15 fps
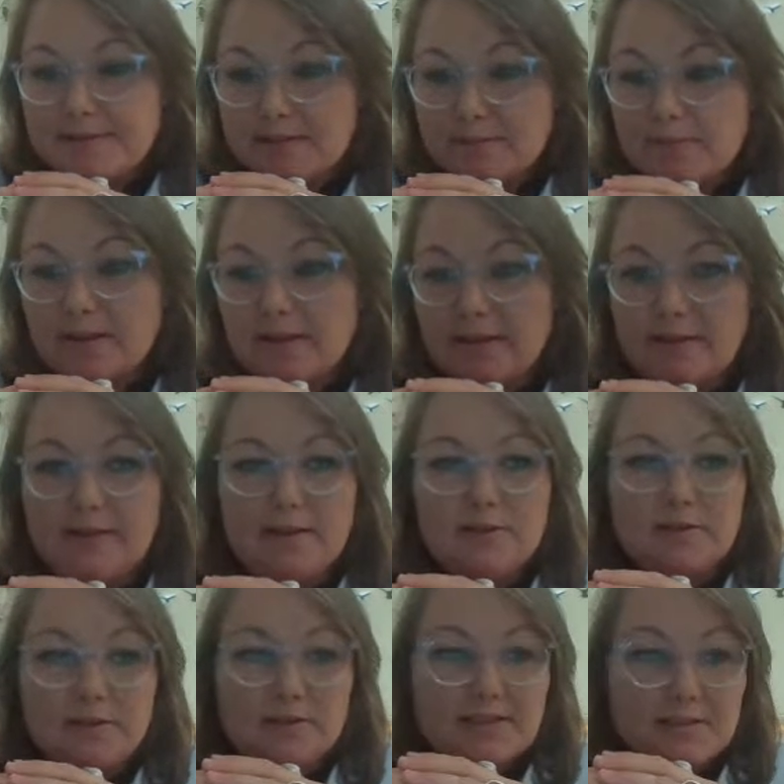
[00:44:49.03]
similar in
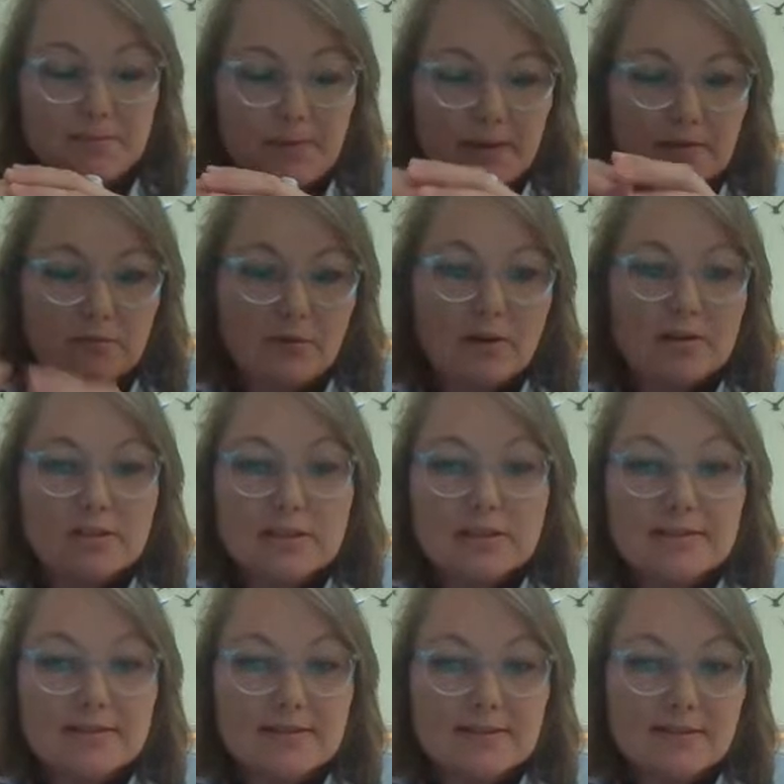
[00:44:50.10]
that you expect rock
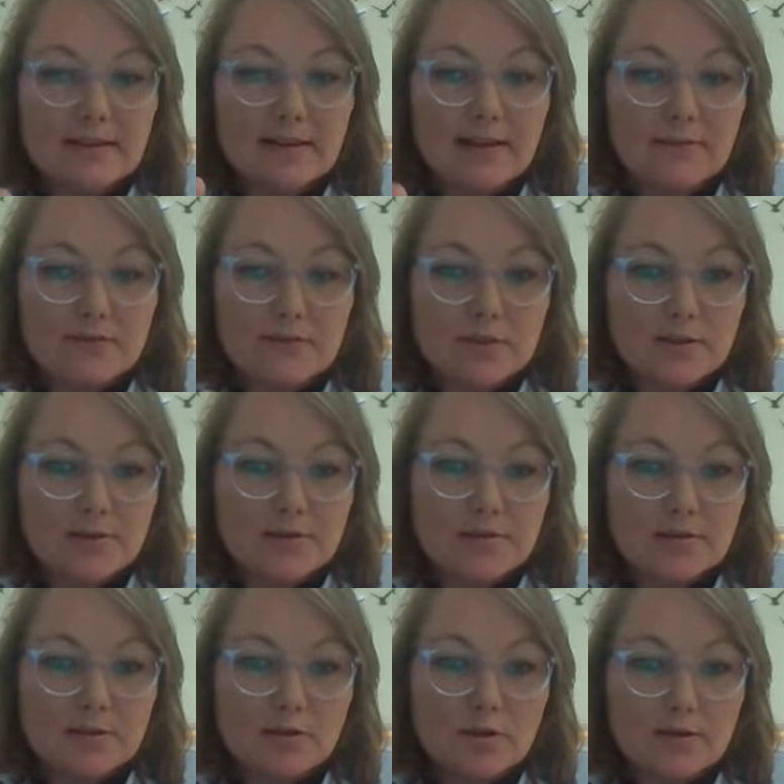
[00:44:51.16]
shelters and caves
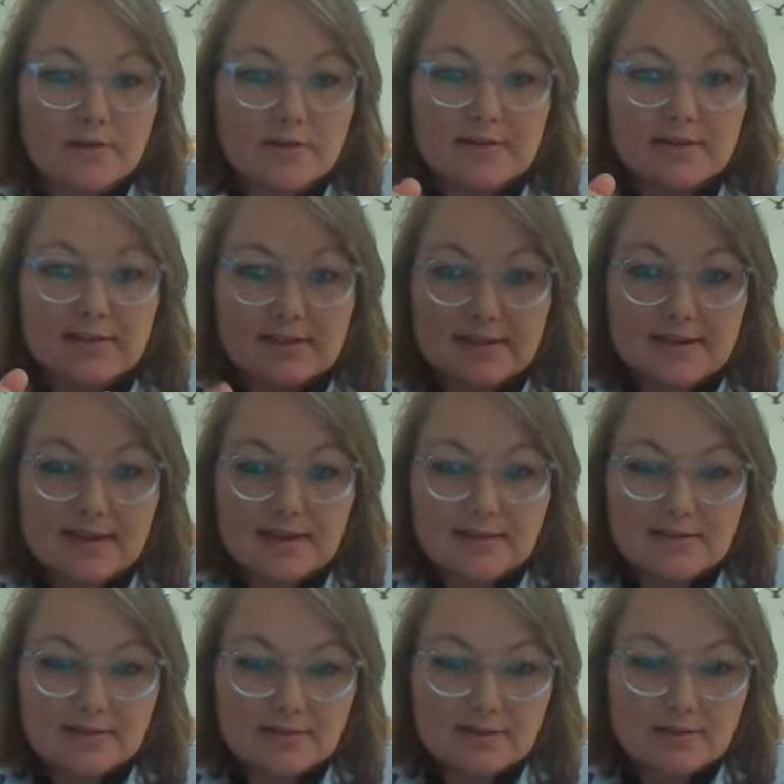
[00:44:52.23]
close to the coast,
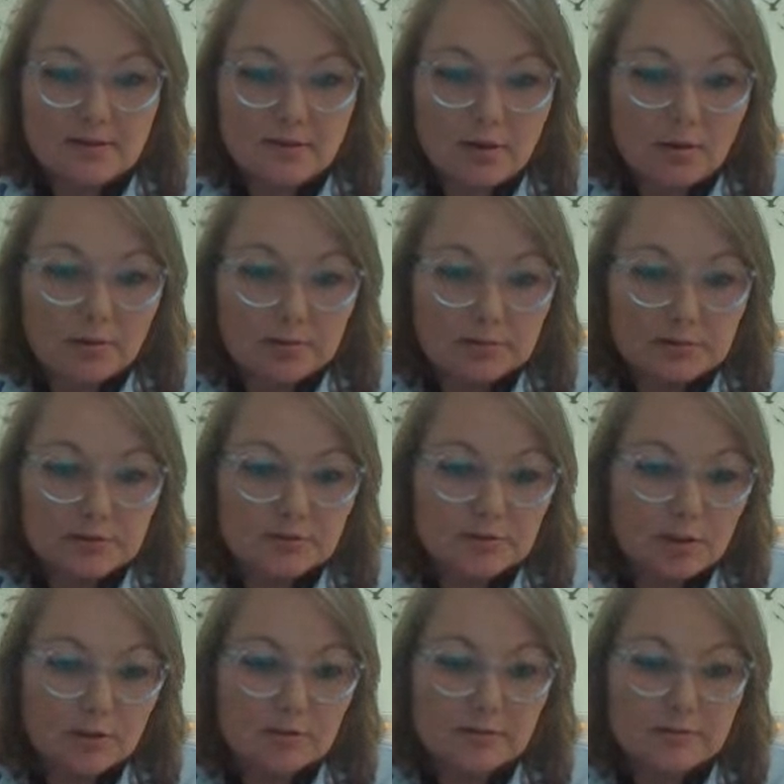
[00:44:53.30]
incised into old,
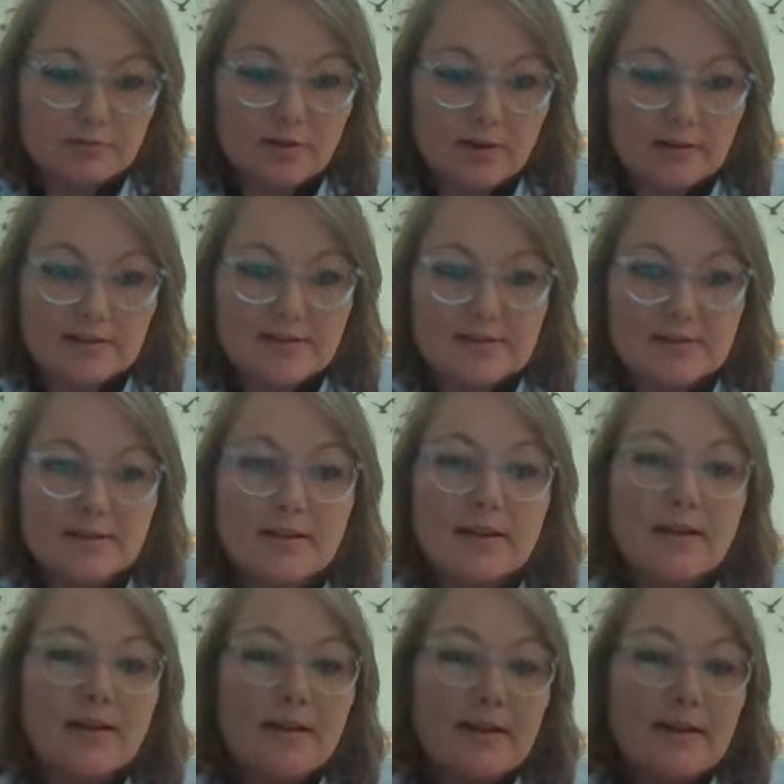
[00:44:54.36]
cold rocks.